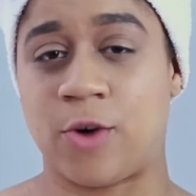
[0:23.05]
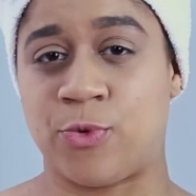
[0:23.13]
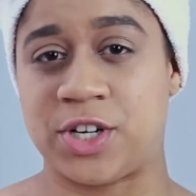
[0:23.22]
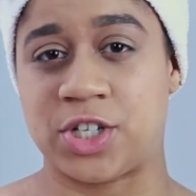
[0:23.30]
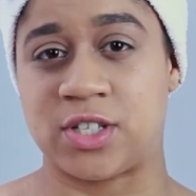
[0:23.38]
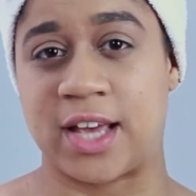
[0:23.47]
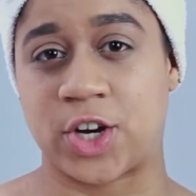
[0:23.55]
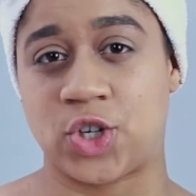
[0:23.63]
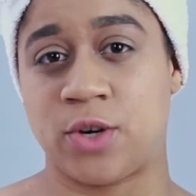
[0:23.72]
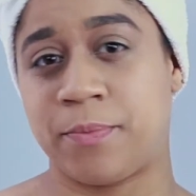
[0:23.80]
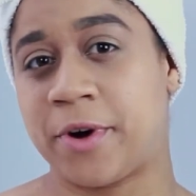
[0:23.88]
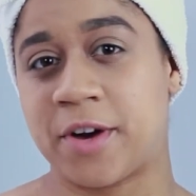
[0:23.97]
which is
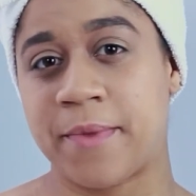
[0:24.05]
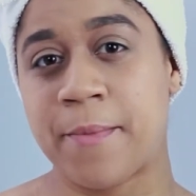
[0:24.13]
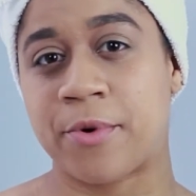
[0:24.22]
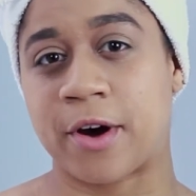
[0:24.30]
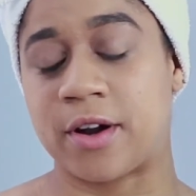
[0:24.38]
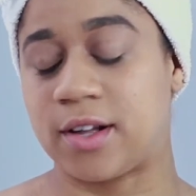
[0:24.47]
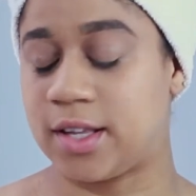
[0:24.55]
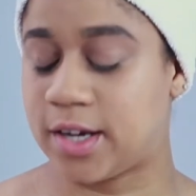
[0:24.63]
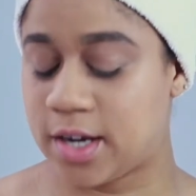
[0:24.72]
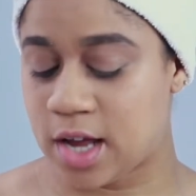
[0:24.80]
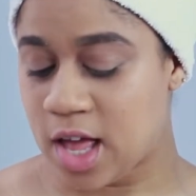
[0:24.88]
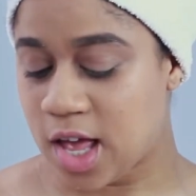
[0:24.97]
actually part of my product
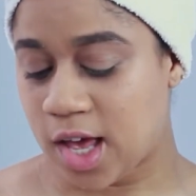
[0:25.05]
line.